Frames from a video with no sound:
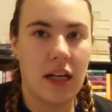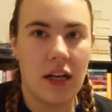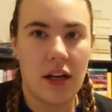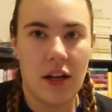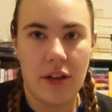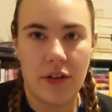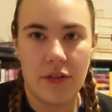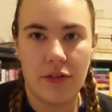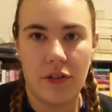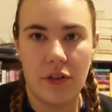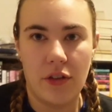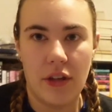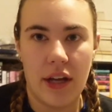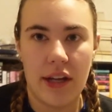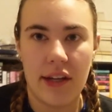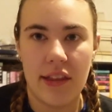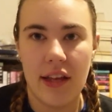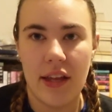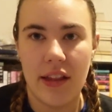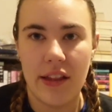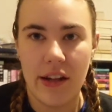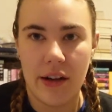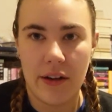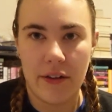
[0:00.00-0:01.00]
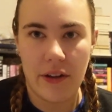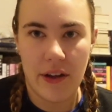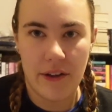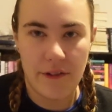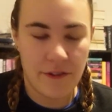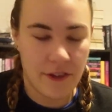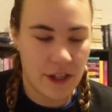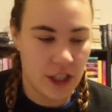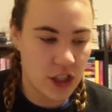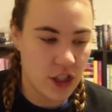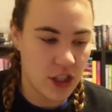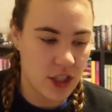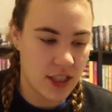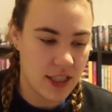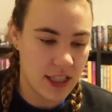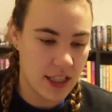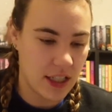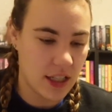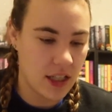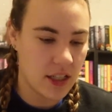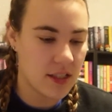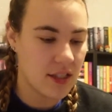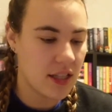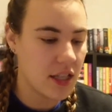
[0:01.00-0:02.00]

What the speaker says: another full length, and I'll have finished the series.